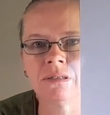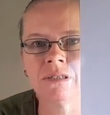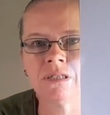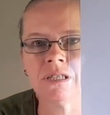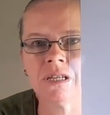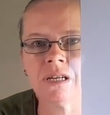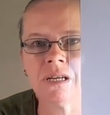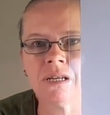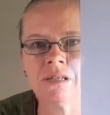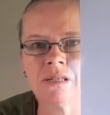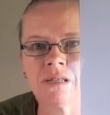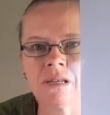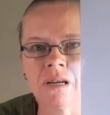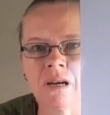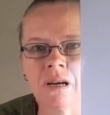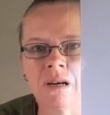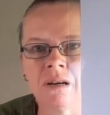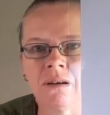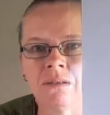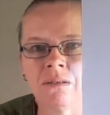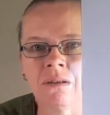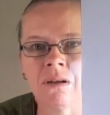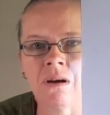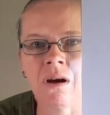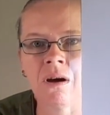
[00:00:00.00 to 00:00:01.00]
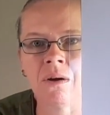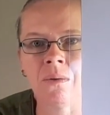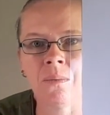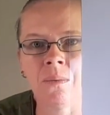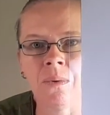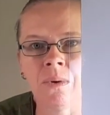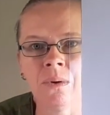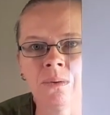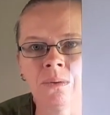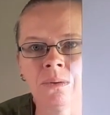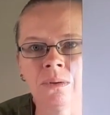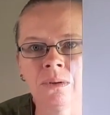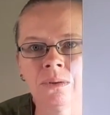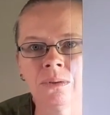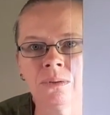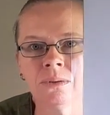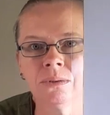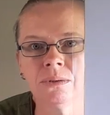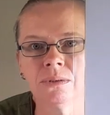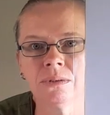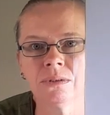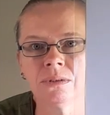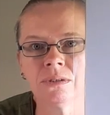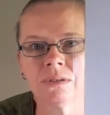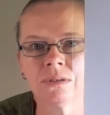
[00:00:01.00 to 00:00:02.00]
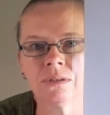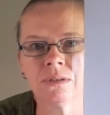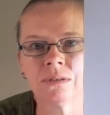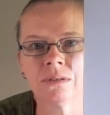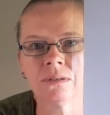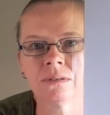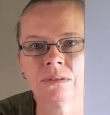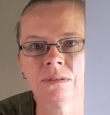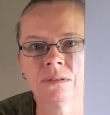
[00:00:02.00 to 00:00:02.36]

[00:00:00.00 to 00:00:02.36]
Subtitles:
detail I will lose.